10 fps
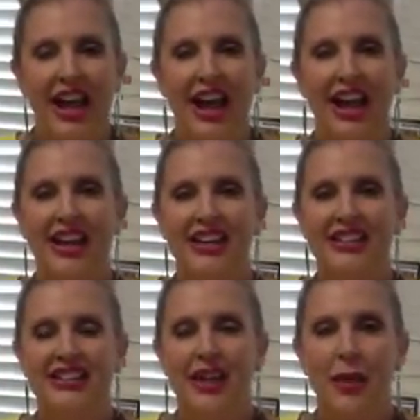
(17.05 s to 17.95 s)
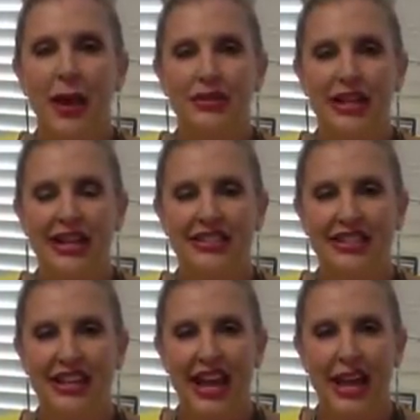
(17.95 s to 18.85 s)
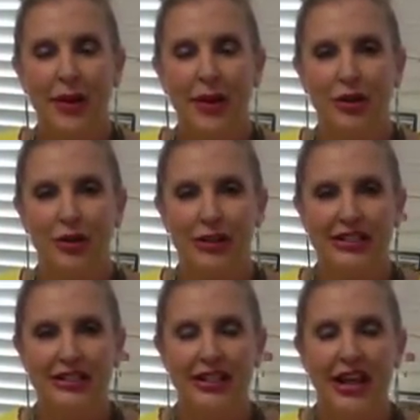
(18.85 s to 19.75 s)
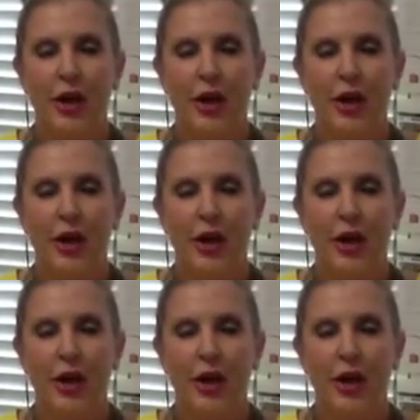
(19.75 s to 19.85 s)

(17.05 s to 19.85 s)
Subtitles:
And I was asked today by Chris